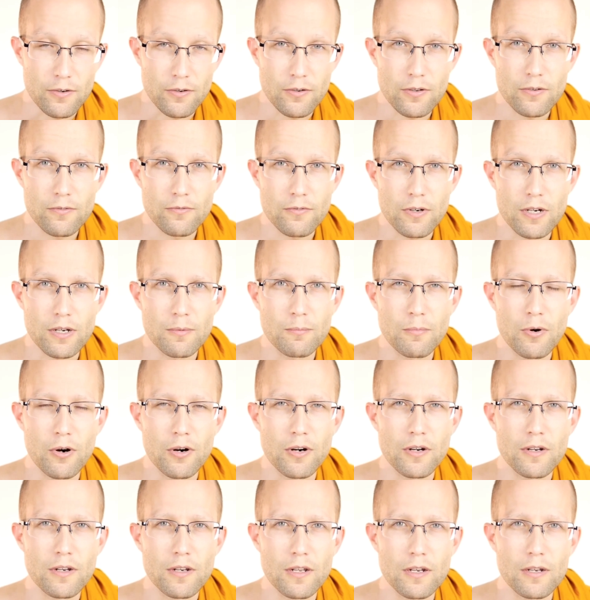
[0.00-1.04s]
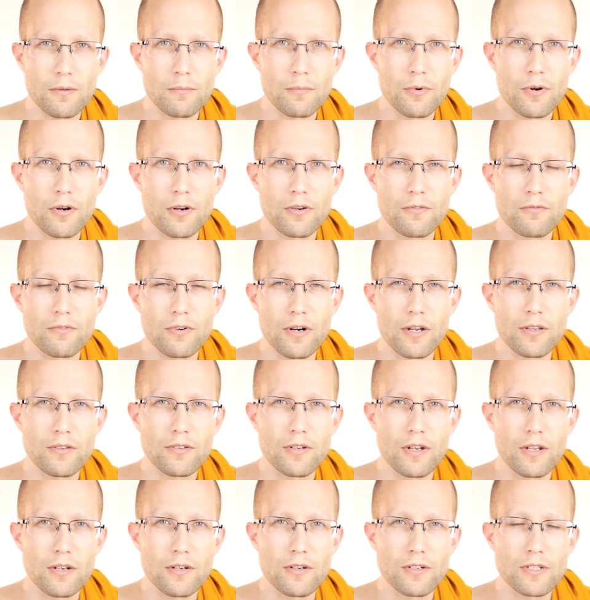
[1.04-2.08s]
very important for us
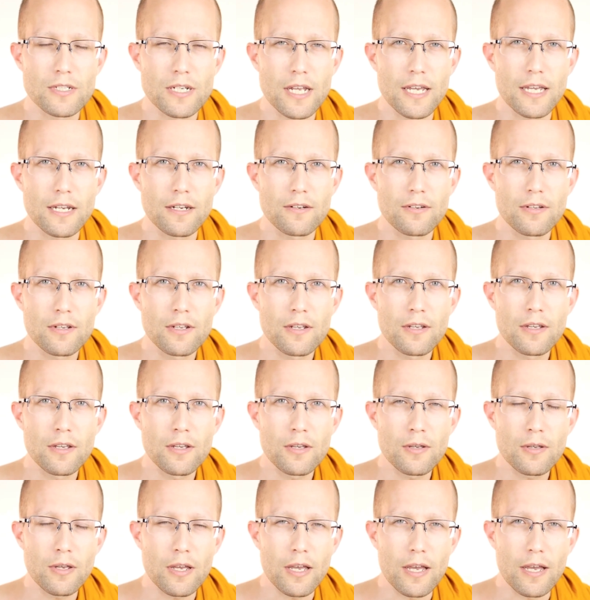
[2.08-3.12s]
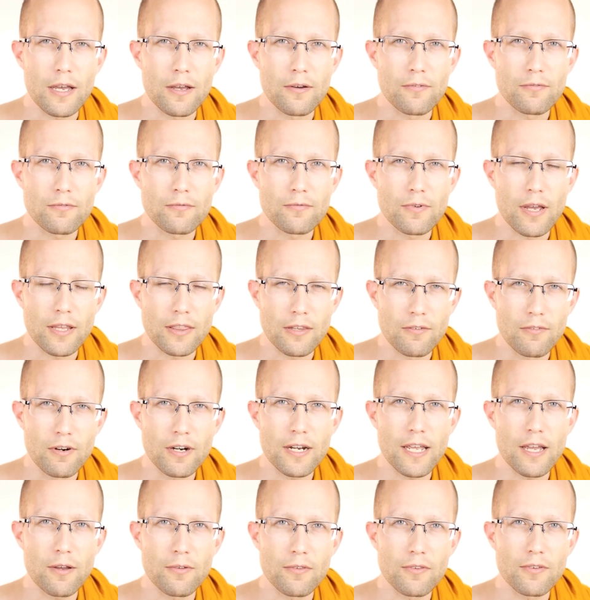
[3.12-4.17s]
to understand at the
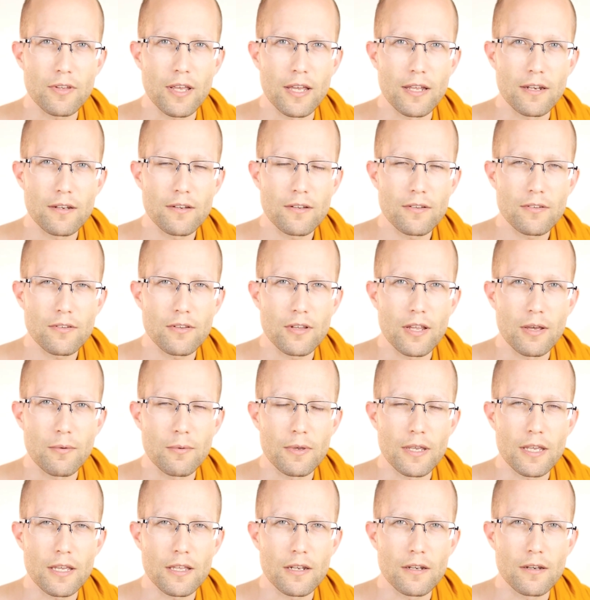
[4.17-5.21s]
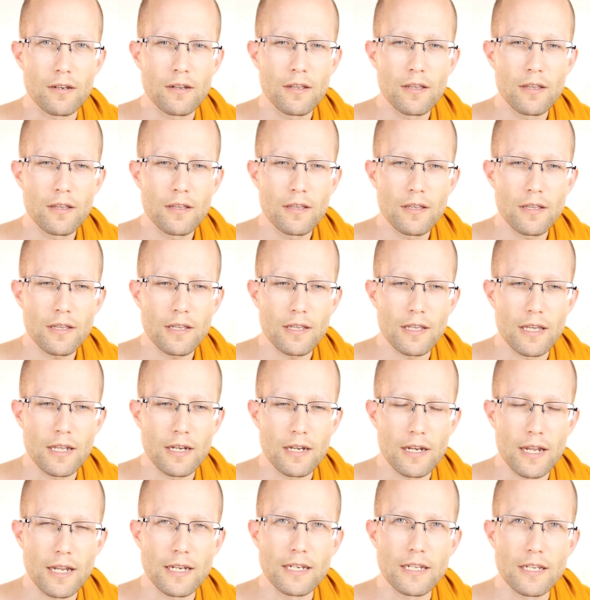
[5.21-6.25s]
very outset, so that we can get
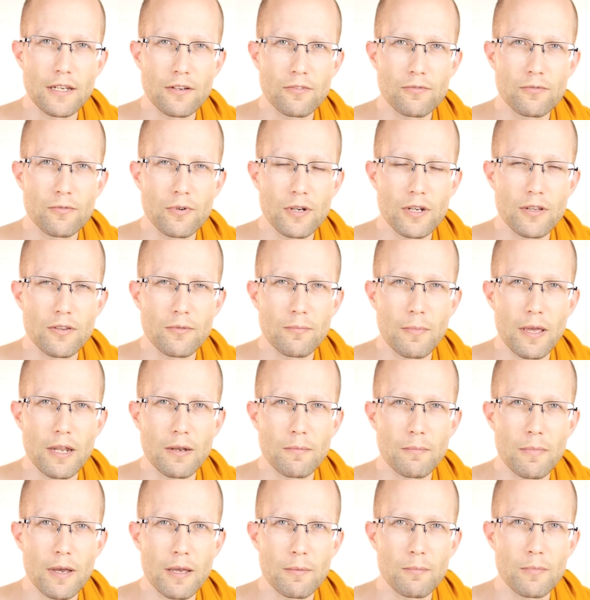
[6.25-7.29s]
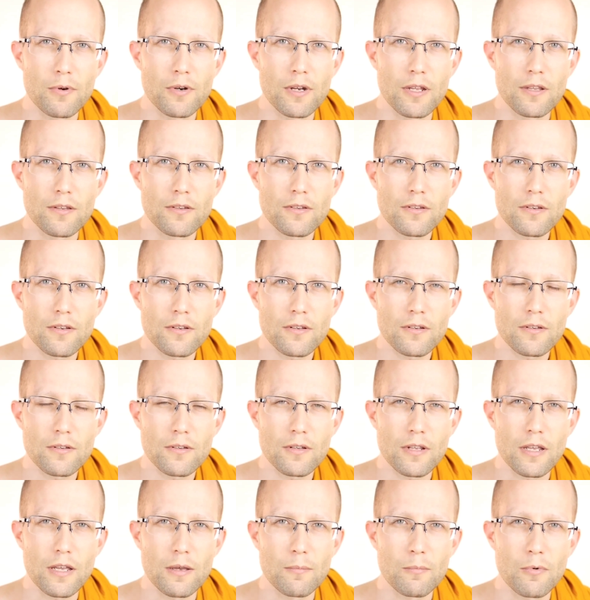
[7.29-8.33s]
an idea of what is meant by Buddhist
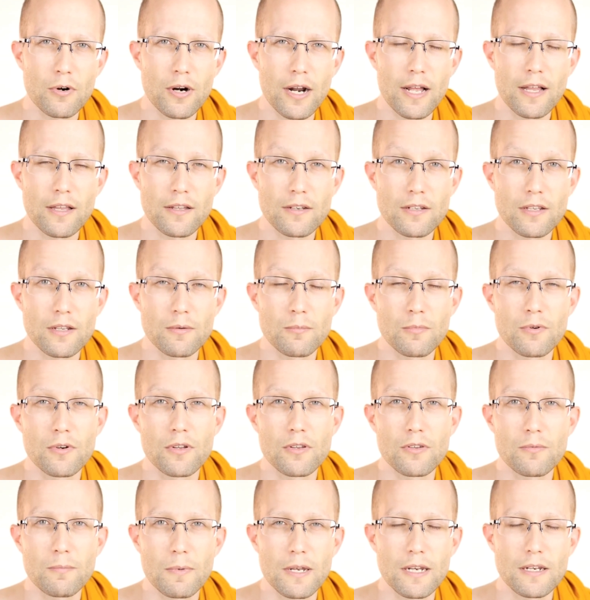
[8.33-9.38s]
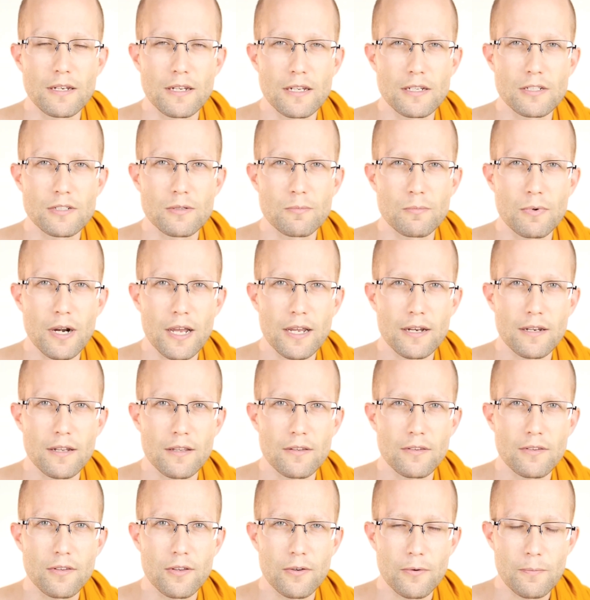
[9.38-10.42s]
morality and Buddhist meditation
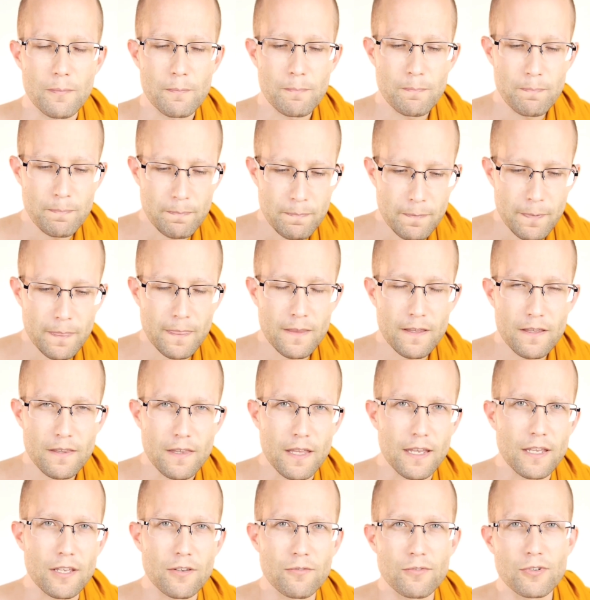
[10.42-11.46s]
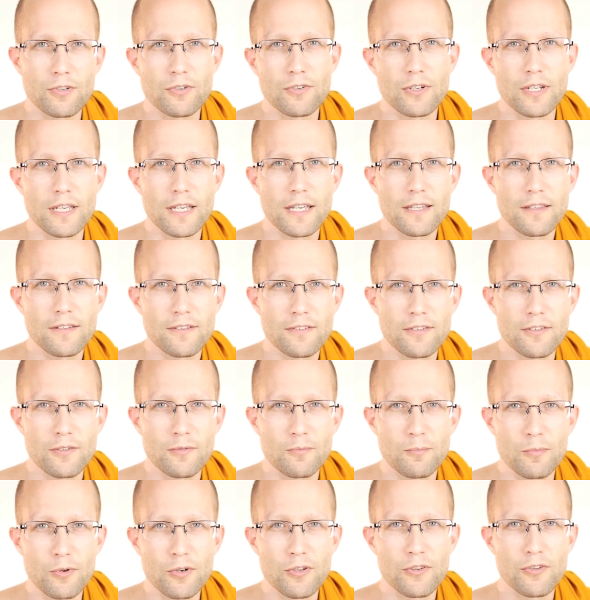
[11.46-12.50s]
practice. So thank you for tuning in. This is
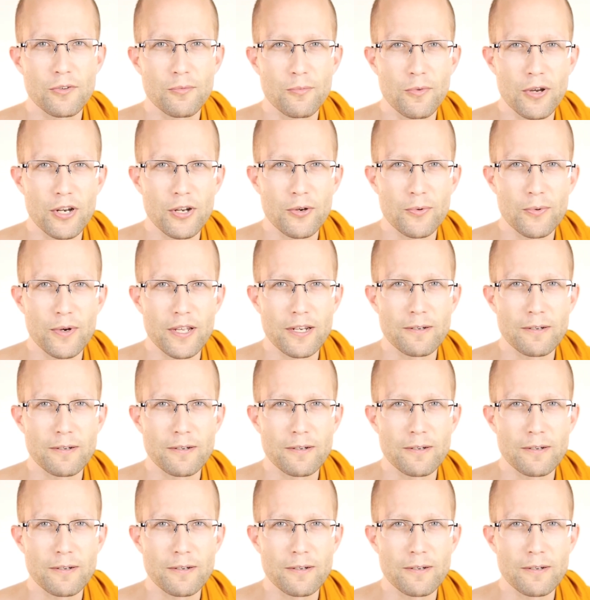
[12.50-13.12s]
Buddhism 101.